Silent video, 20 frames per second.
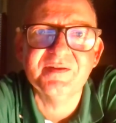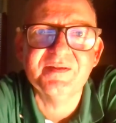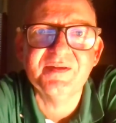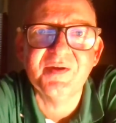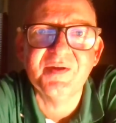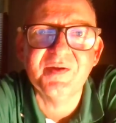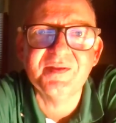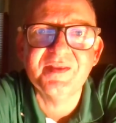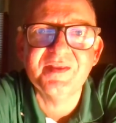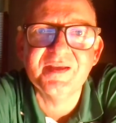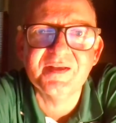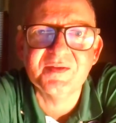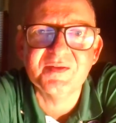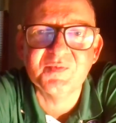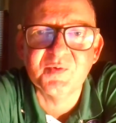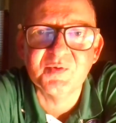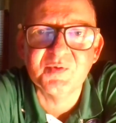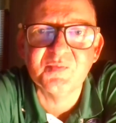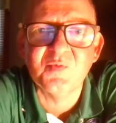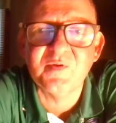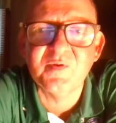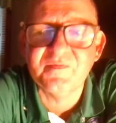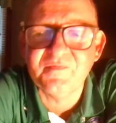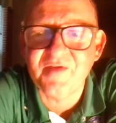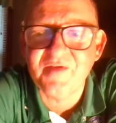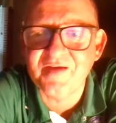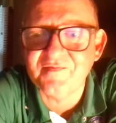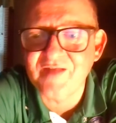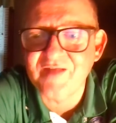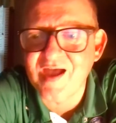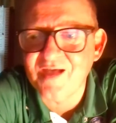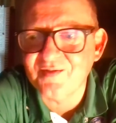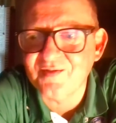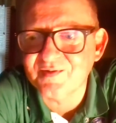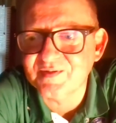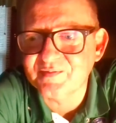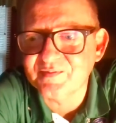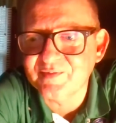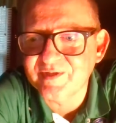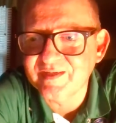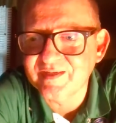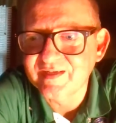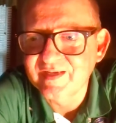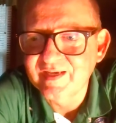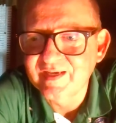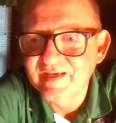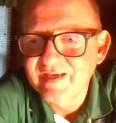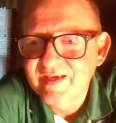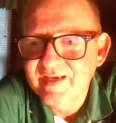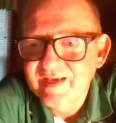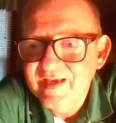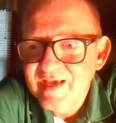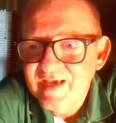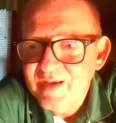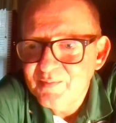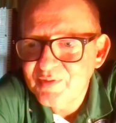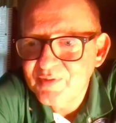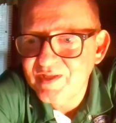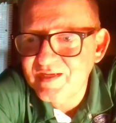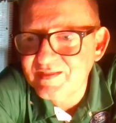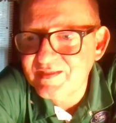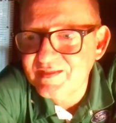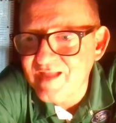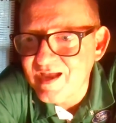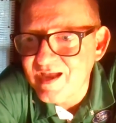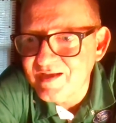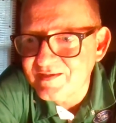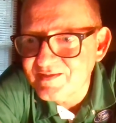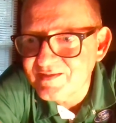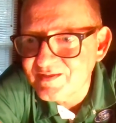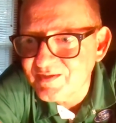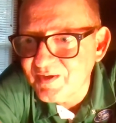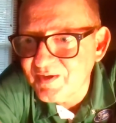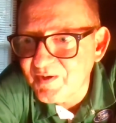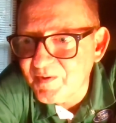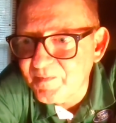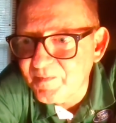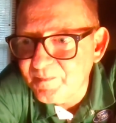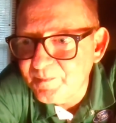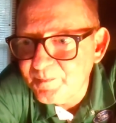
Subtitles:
So I think it's worth more than $5. But plays nice. So